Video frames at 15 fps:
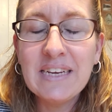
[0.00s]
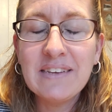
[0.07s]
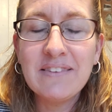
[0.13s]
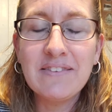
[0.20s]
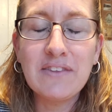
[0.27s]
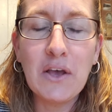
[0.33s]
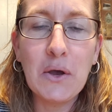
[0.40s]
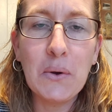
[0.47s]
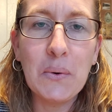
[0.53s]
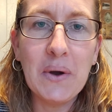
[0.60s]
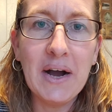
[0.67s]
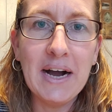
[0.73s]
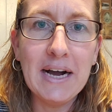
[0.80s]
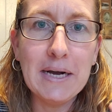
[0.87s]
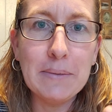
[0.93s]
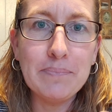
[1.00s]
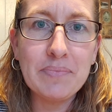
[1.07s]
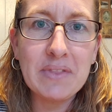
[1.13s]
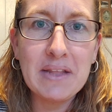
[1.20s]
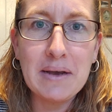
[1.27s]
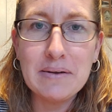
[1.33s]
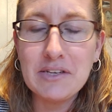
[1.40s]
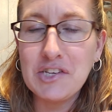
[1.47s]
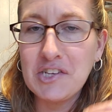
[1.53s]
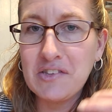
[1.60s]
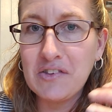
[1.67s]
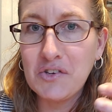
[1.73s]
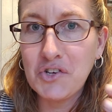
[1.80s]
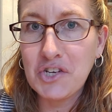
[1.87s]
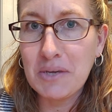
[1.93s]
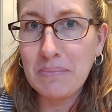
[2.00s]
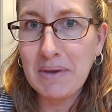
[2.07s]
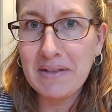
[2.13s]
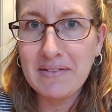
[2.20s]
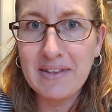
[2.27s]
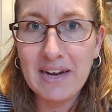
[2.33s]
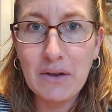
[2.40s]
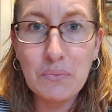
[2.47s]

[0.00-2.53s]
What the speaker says: So that just usually means that I